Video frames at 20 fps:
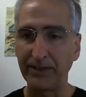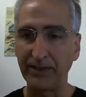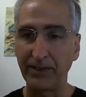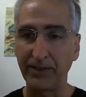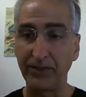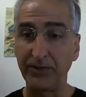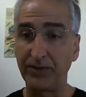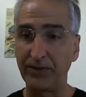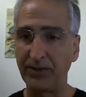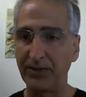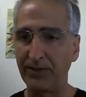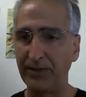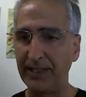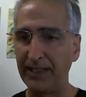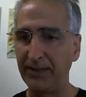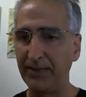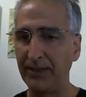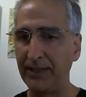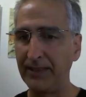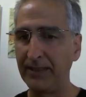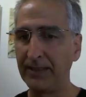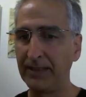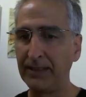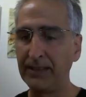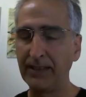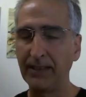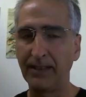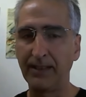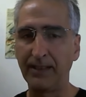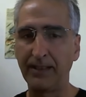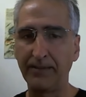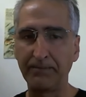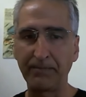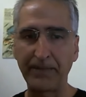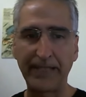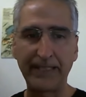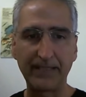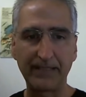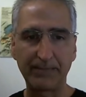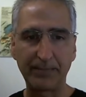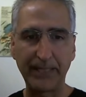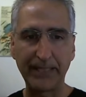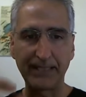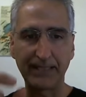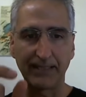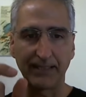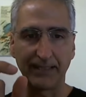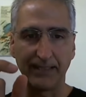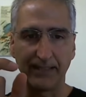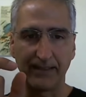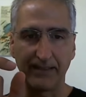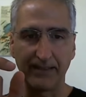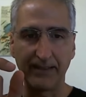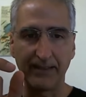They used to anyway. And it's basically a